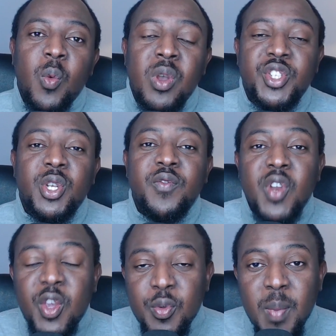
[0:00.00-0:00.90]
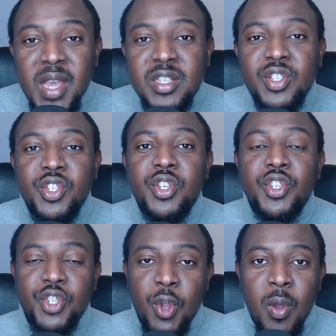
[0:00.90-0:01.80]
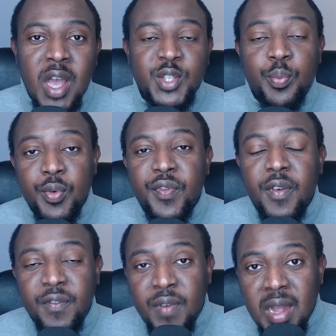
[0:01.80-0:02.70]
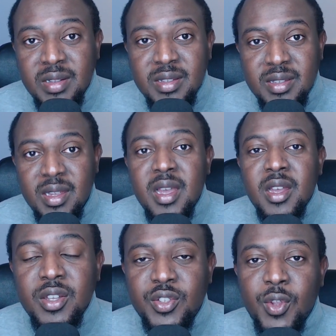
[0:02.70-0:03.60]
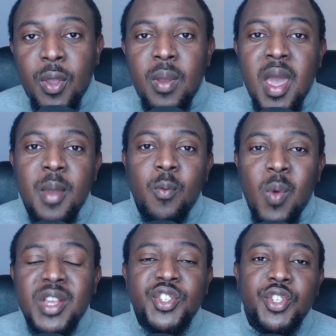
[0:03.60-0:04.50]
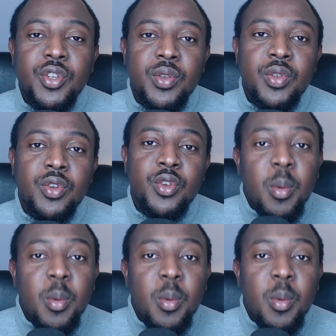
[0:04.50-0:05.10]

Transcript: what sort of documents do you show as proof of funds? So once you